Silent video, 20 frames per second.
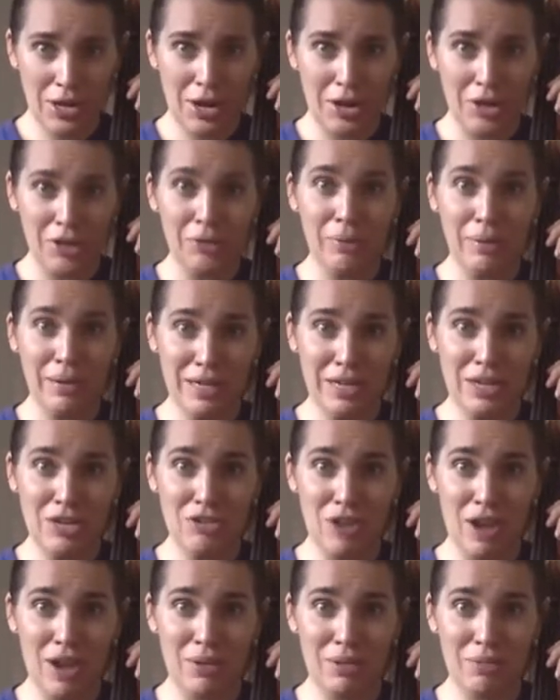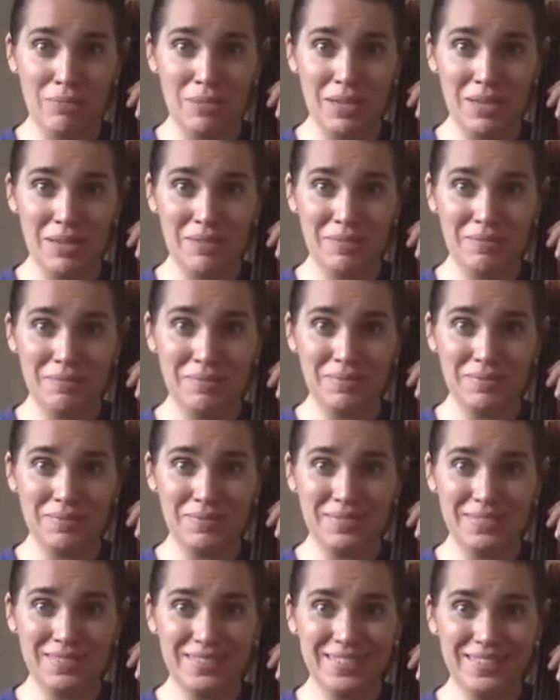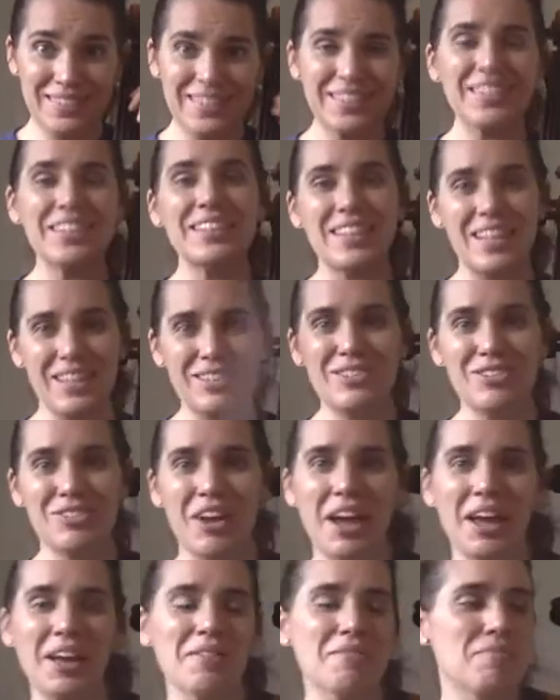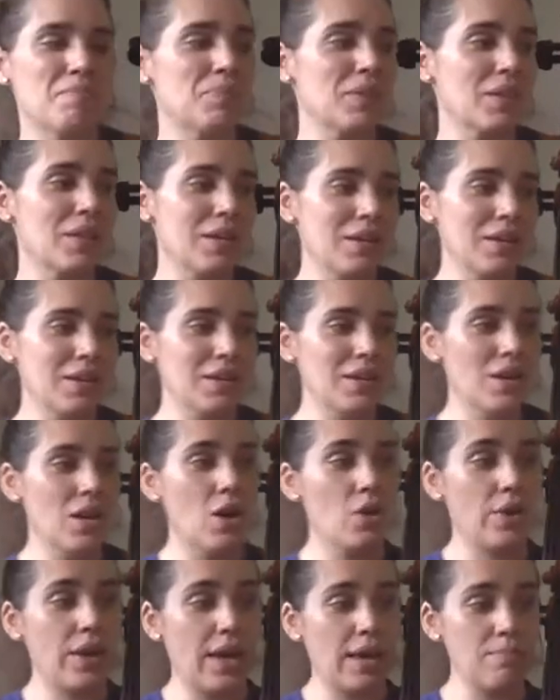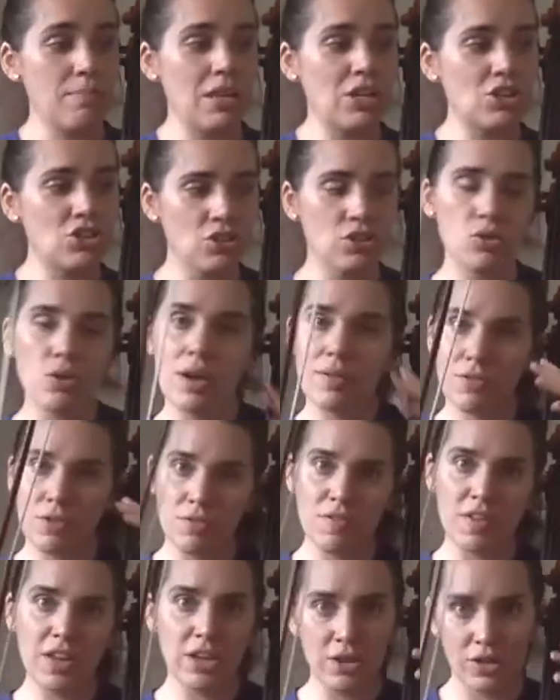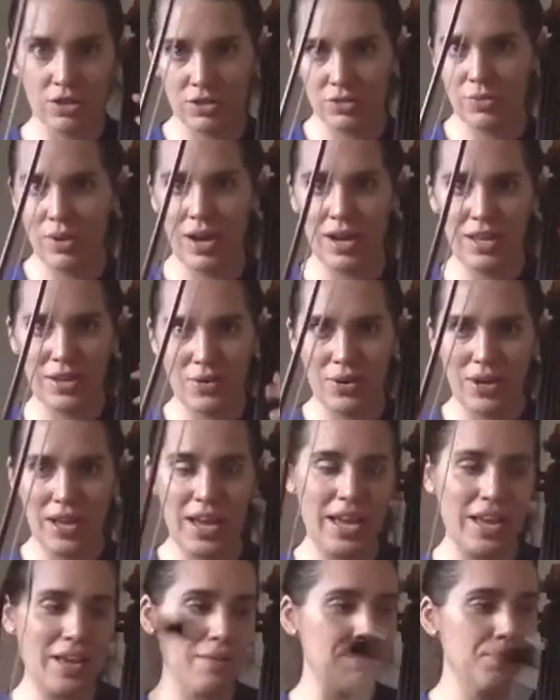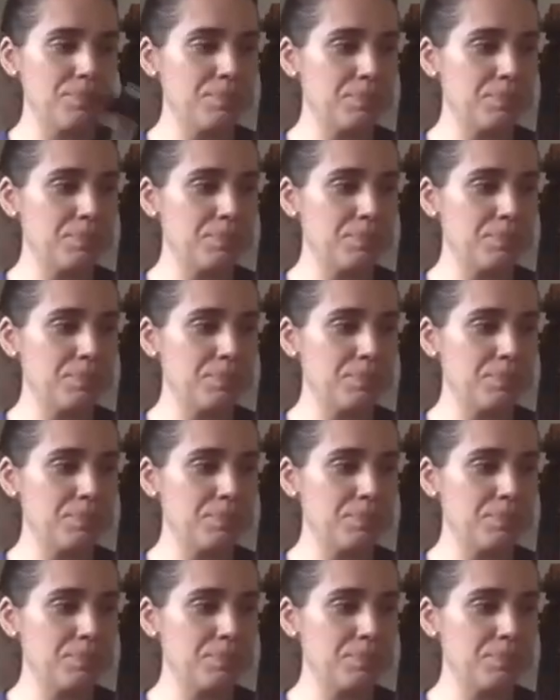Are you ready to try it with me? Let's try it. Okay, make sure you have your fingers ready, okay?